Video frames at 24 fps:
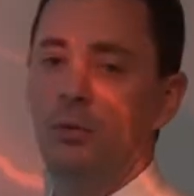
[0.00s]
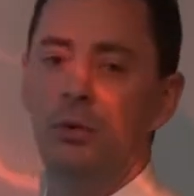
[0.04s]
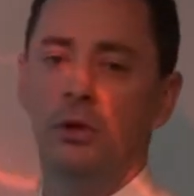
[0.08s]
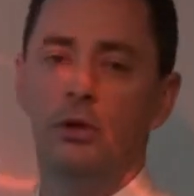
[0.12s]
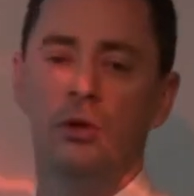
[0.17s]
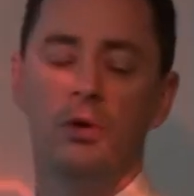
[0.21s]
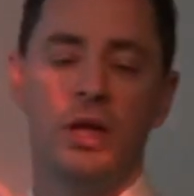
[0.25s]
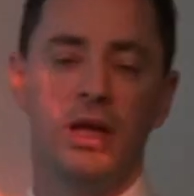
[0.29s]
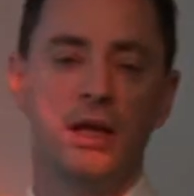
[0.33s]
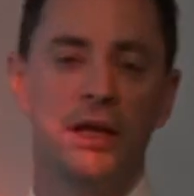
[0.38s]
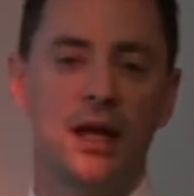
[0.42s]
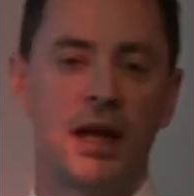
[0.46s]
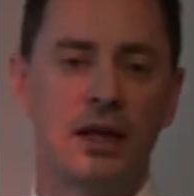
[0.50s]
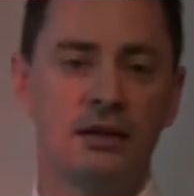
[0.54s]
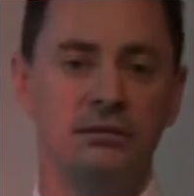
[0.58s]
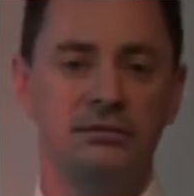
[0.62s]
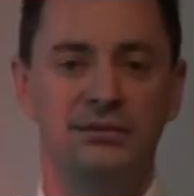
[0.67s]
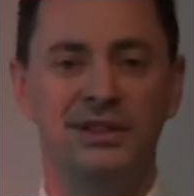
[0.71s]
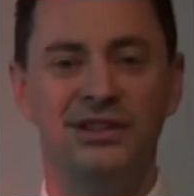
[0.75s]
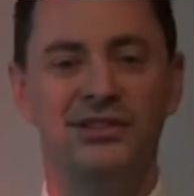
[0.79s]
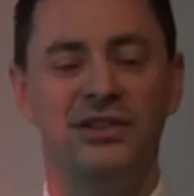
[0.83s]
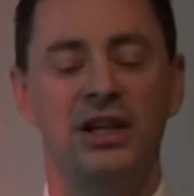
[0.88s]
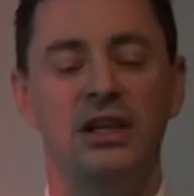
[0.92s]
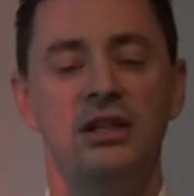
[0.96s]
we're looking
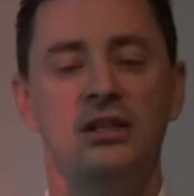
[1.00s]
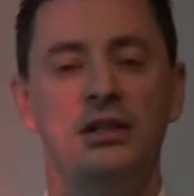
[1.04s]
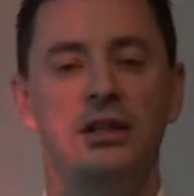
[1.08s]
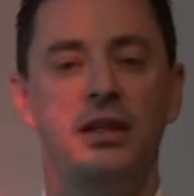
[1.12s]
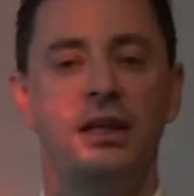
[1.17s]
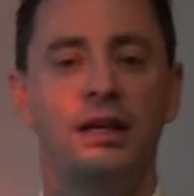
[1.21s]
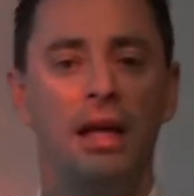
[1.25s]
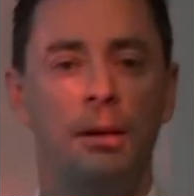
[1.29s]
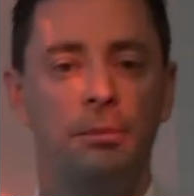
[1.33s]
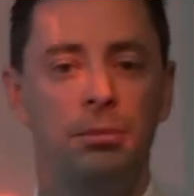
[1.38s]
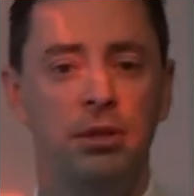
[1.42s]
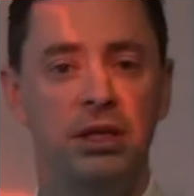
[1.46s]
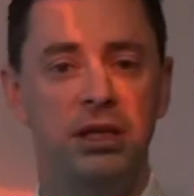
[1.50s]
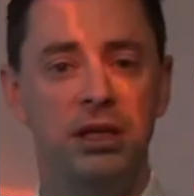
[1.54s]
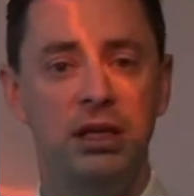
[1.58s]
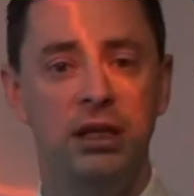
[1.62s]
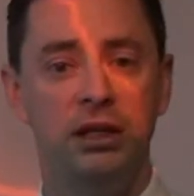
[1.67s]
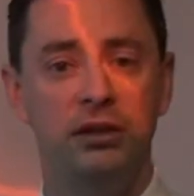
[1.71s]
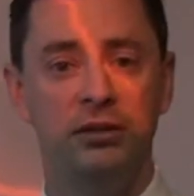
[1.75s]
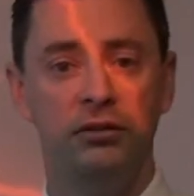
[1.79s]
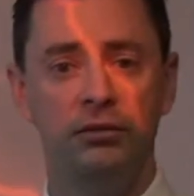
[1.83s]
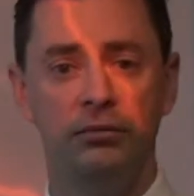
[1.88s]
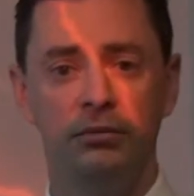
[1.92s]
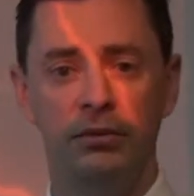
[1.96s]
at essentially a couple of
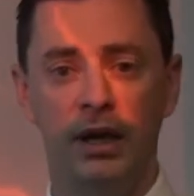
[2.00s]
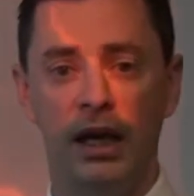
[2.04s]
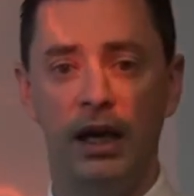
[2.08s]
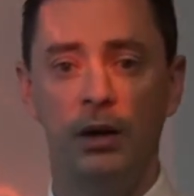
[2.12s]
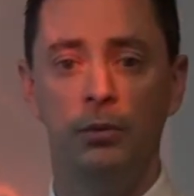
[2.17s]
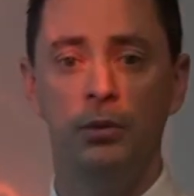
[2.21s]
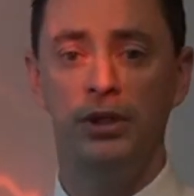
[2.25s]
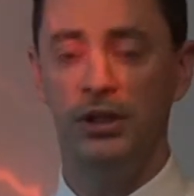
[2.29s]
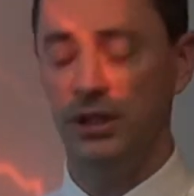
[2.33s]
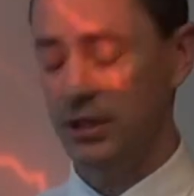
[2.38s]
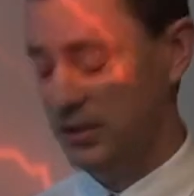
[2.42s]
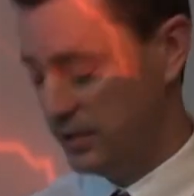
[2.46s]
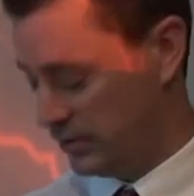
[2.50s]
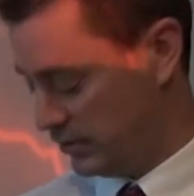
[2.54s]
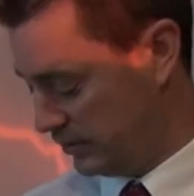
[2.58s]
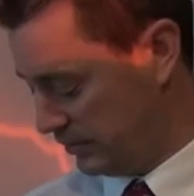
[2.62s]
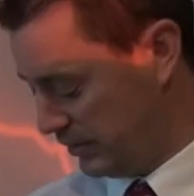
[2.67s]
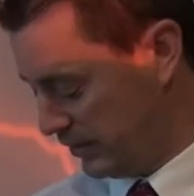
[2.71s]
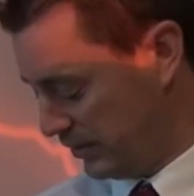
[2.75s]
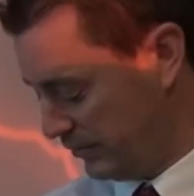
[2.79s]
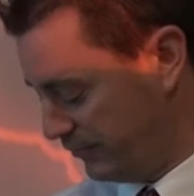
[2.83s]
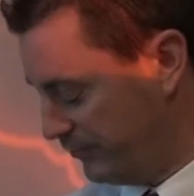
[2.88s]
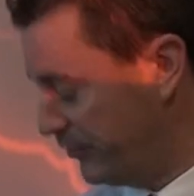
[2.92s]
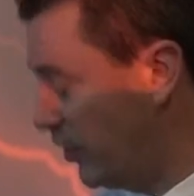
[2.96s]
years, which is
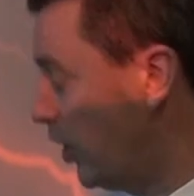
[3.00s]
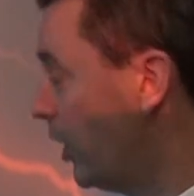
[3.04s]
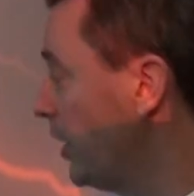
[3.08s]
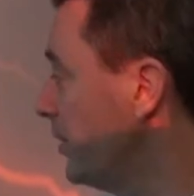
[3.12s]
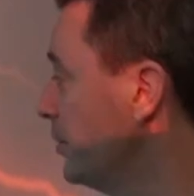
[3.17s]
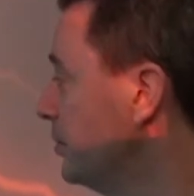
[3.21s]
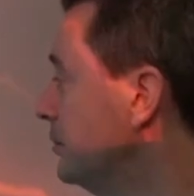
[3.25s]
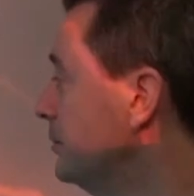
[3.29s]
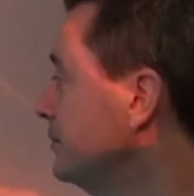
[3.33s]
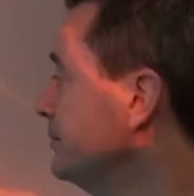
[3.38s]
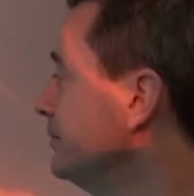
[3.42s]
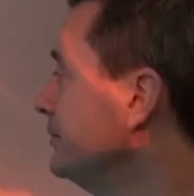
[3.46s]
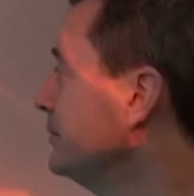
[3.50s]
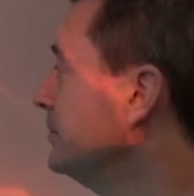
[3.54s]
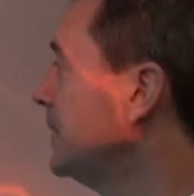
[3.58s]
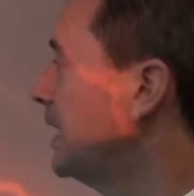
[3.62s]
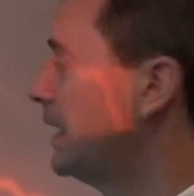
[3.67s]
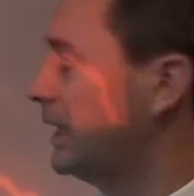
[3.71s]
vital.